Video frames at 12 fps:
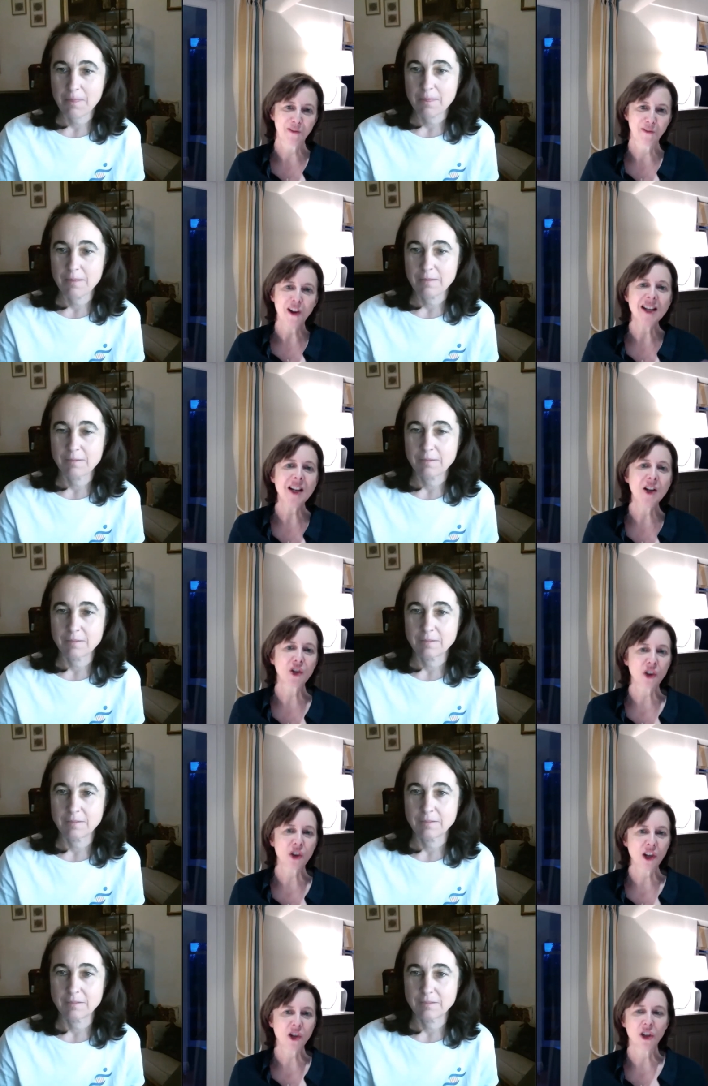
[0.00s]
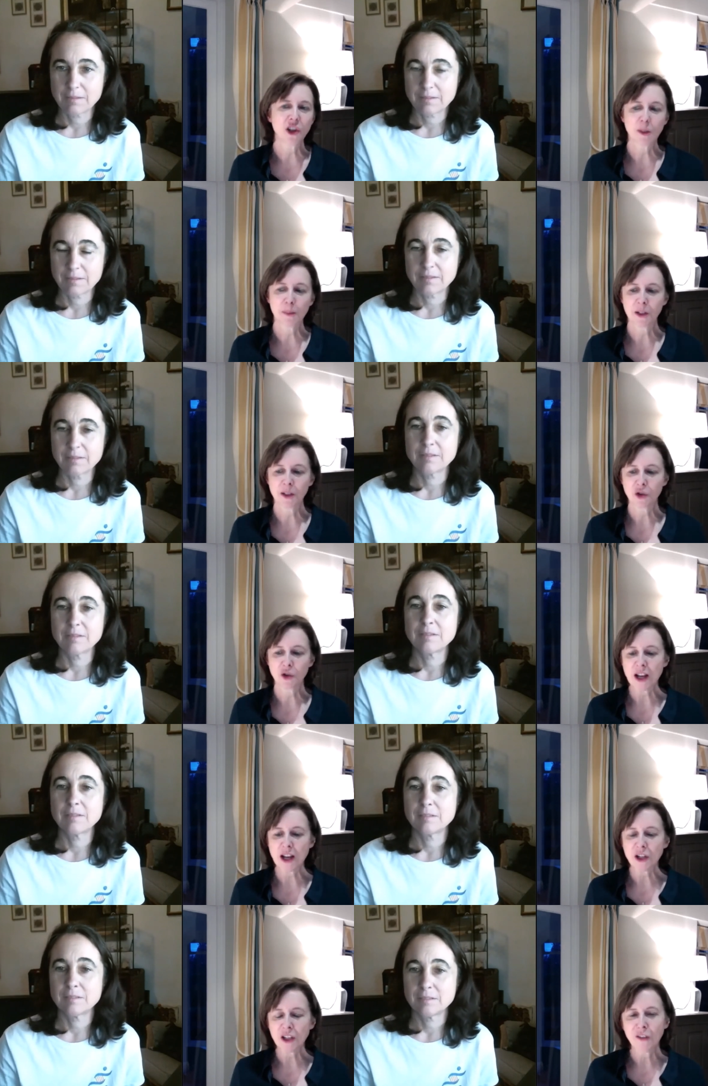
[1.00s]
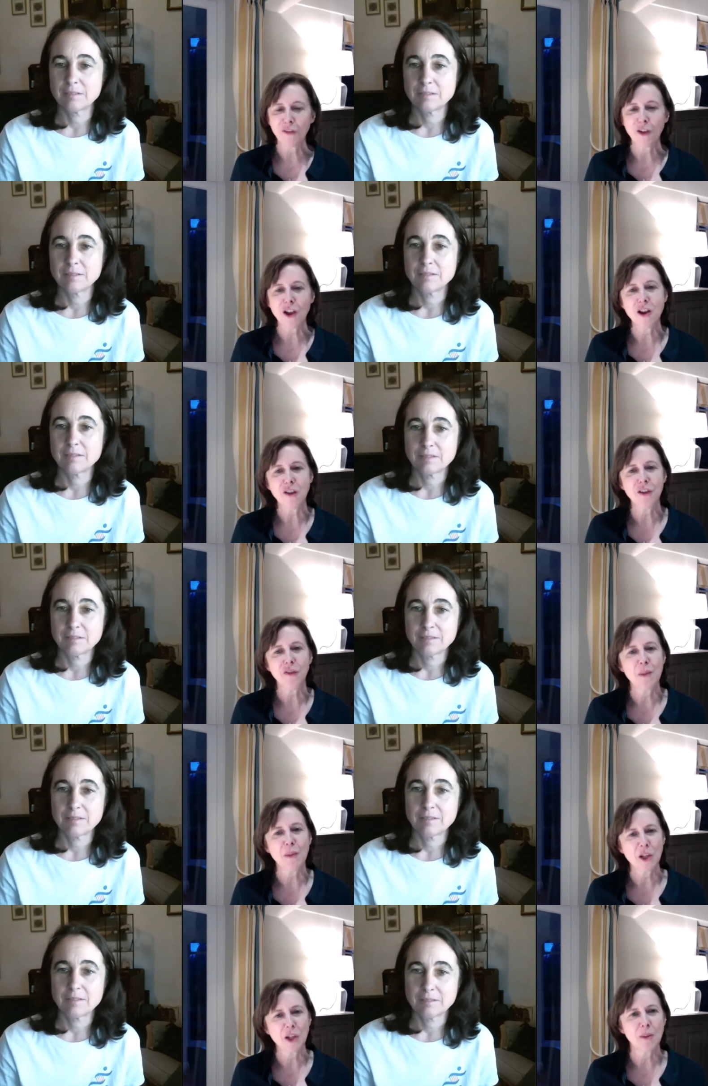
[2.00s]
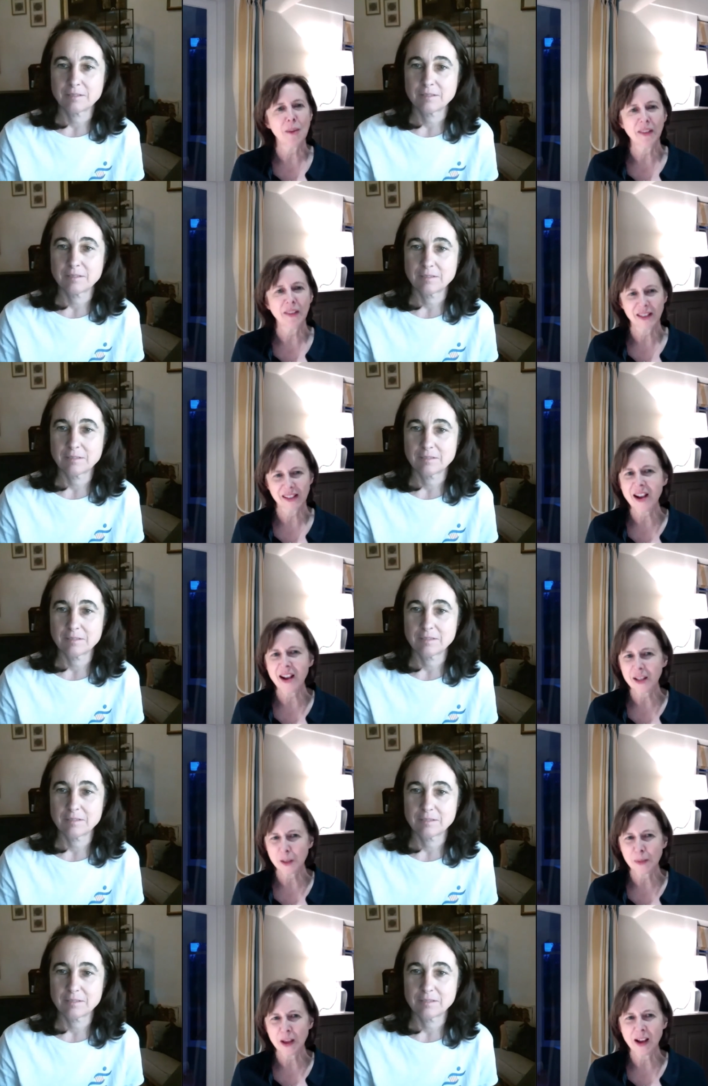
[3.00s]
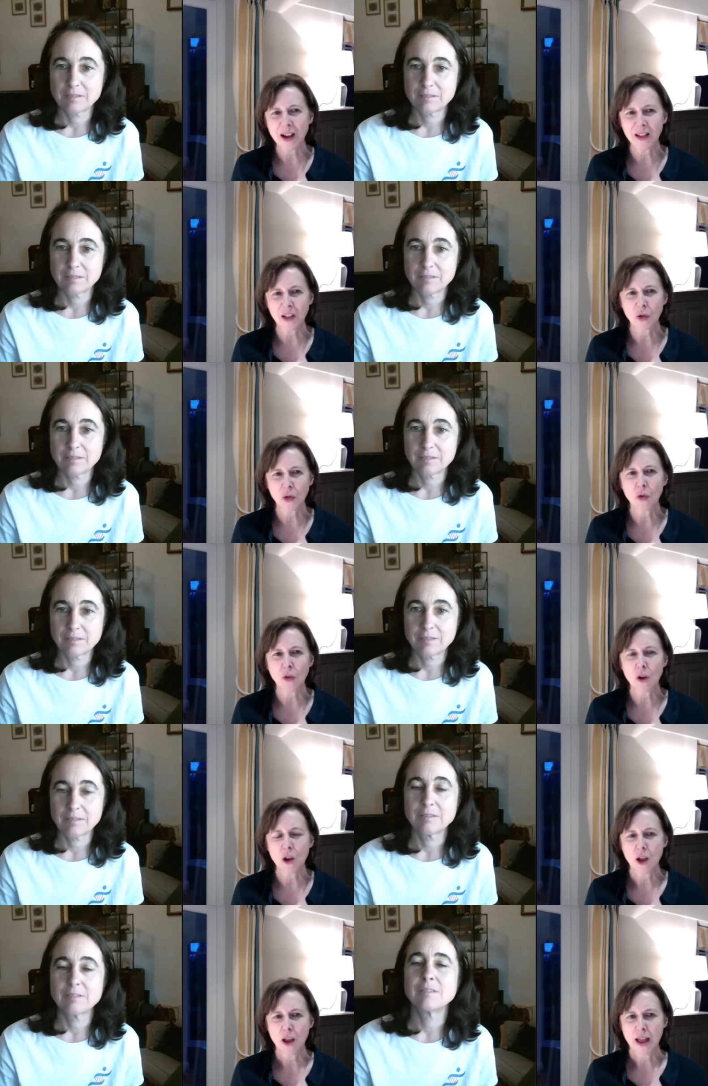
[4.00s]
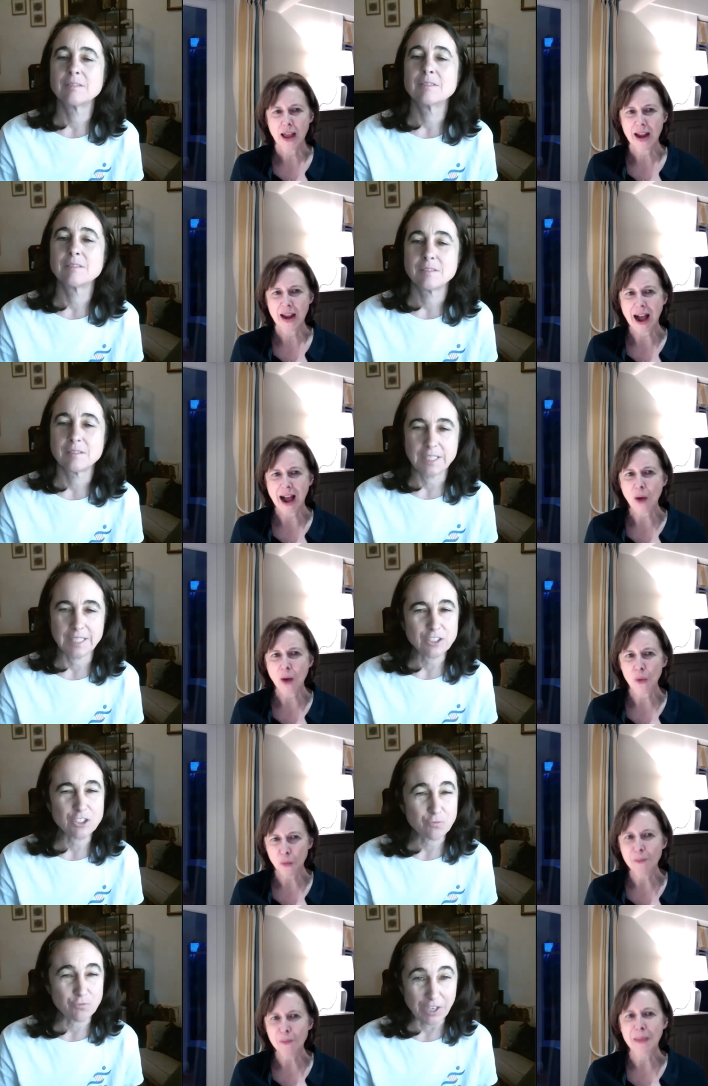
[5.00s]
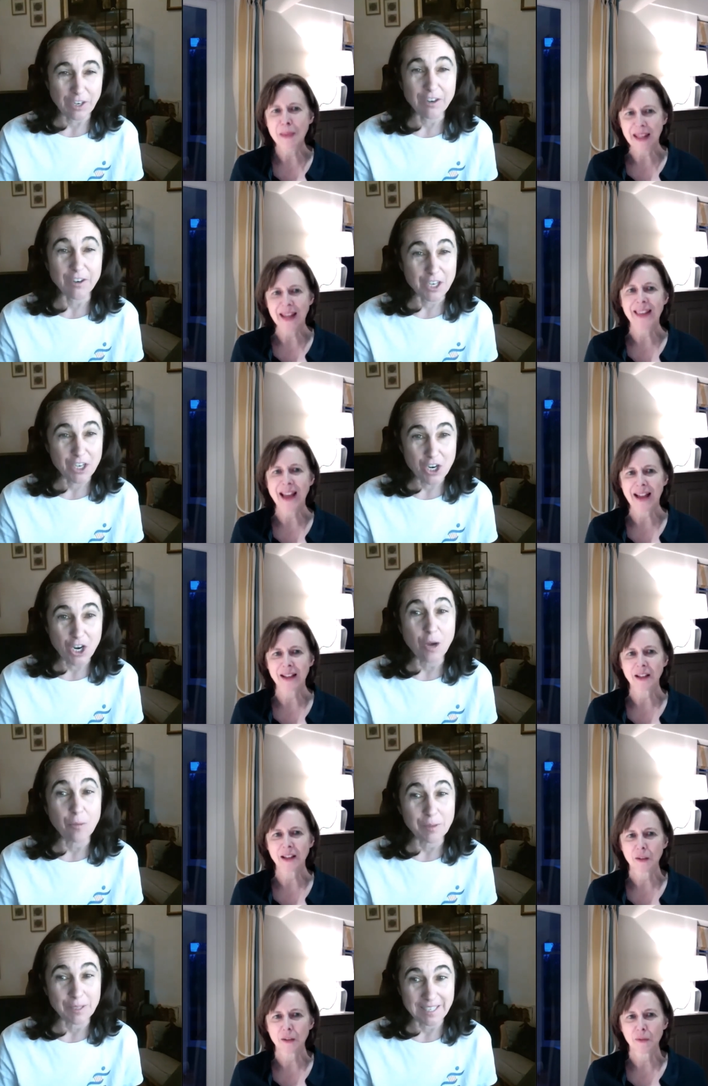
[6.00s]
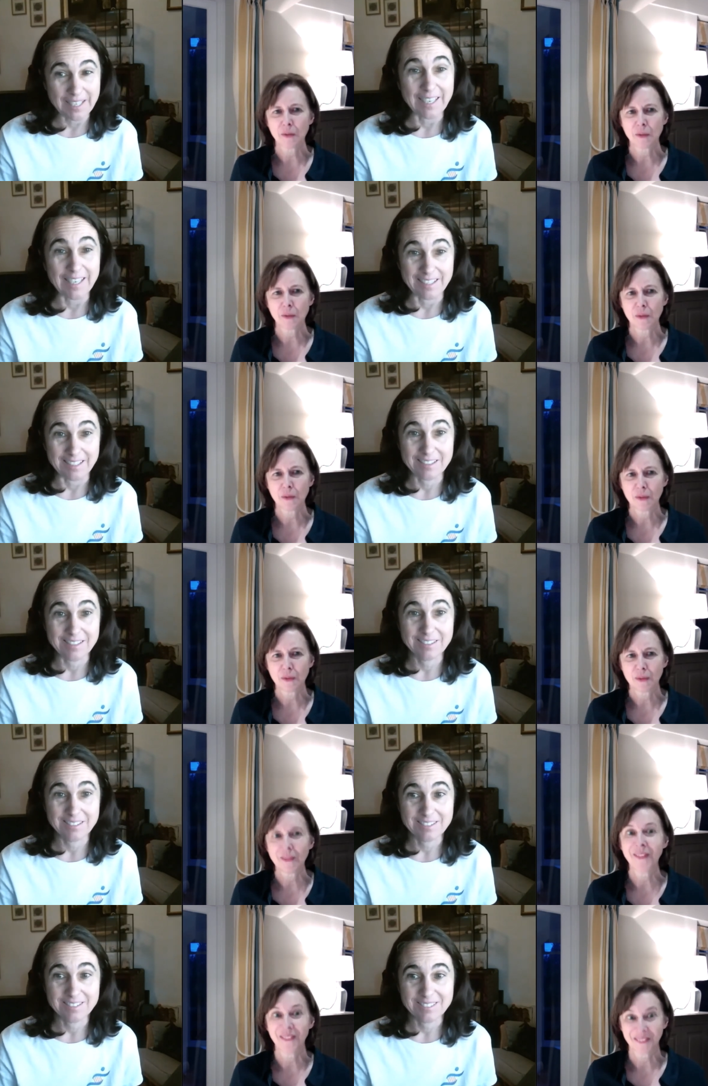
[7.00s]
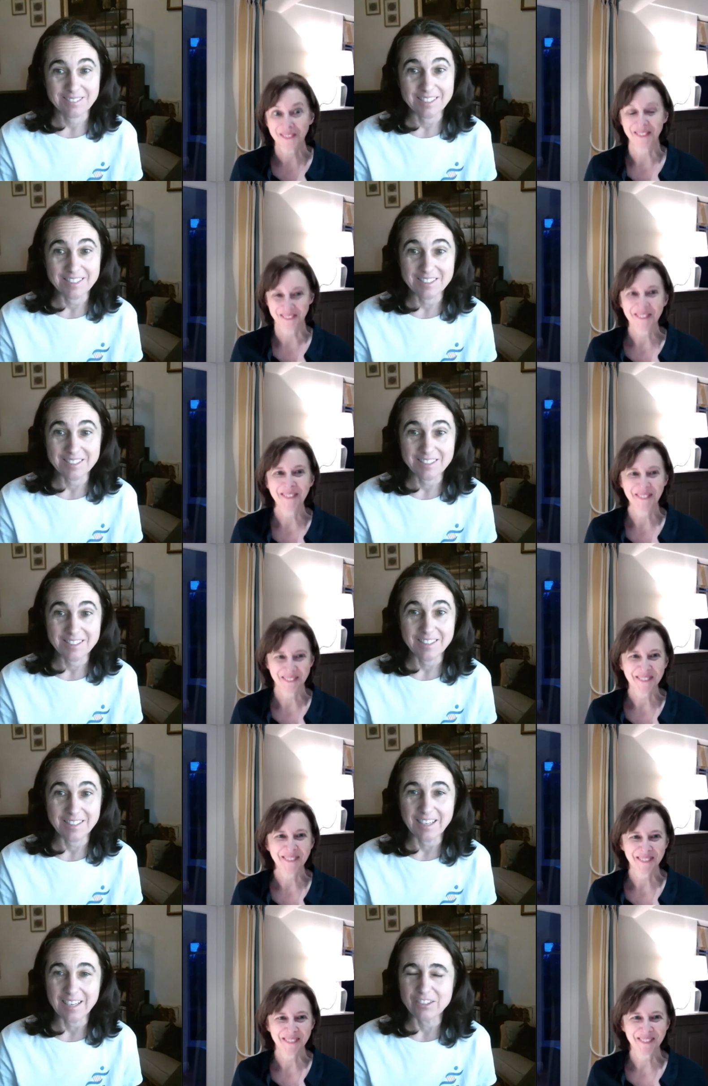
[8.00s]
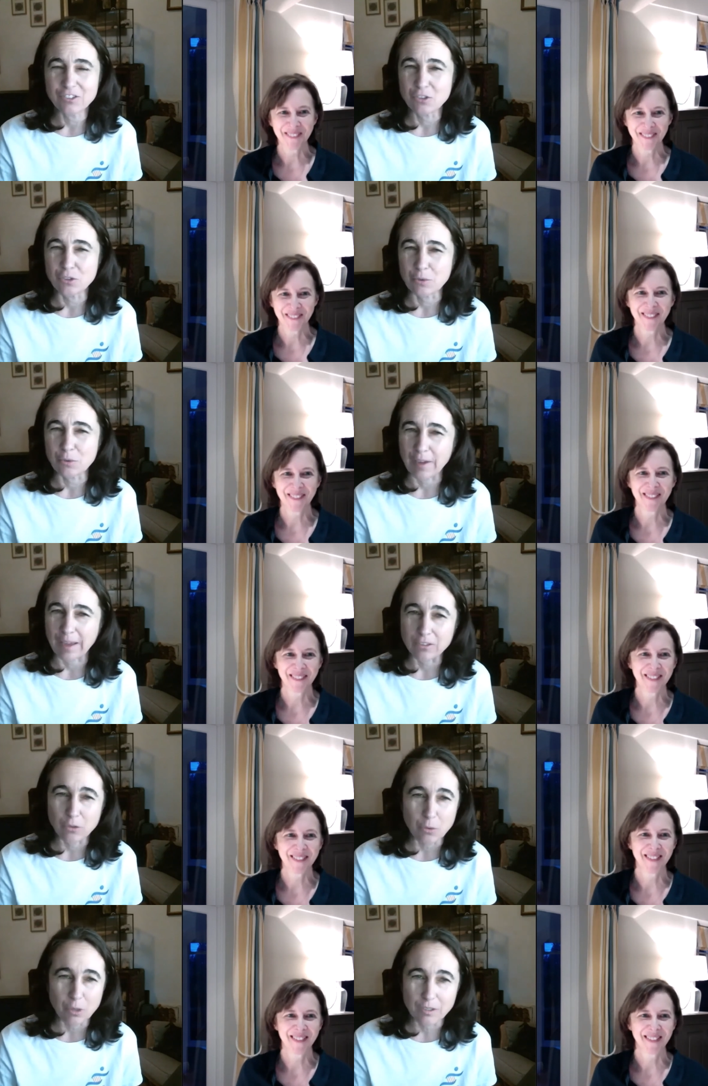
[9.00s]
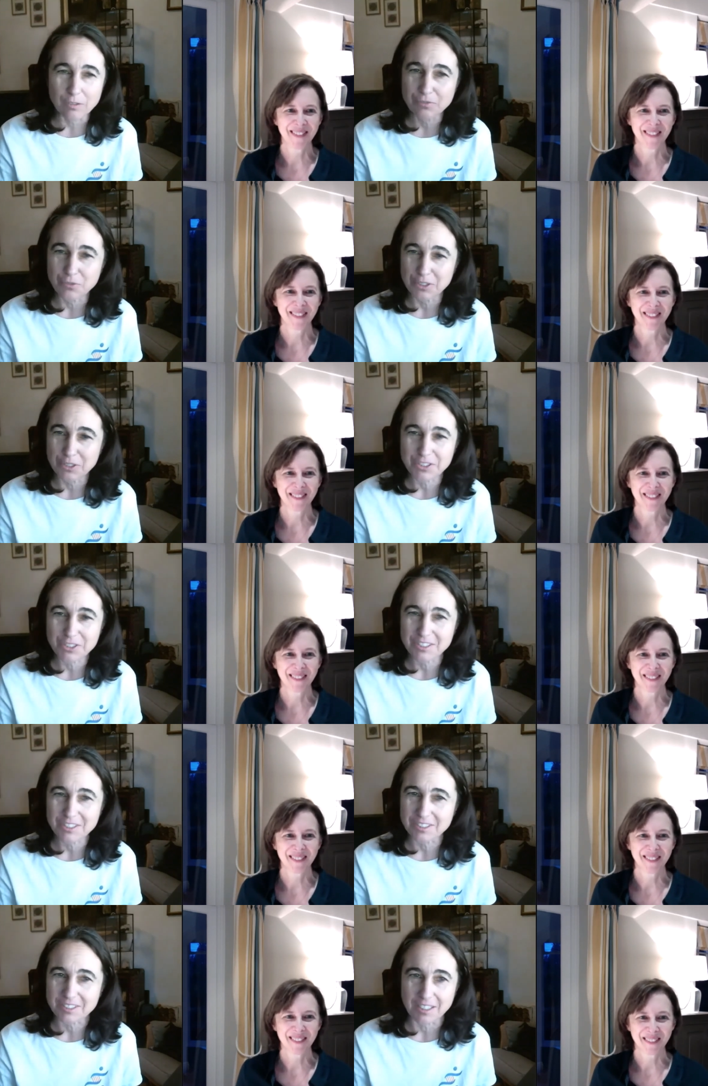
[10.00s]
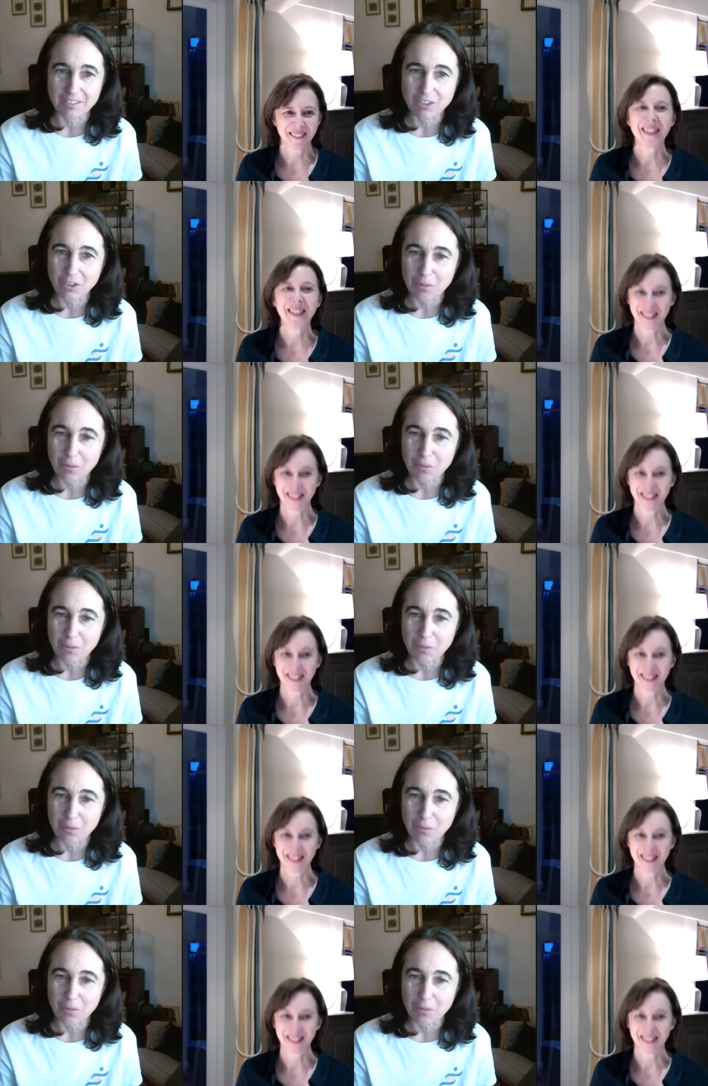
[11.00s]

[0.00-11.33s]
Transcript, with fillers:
Speaker 1: fun illustrations, but trying to give enough information about the science behind it all and how we
Speaker 2: mimic. Very complicated. It has to do with Van der Waals forces at the level of the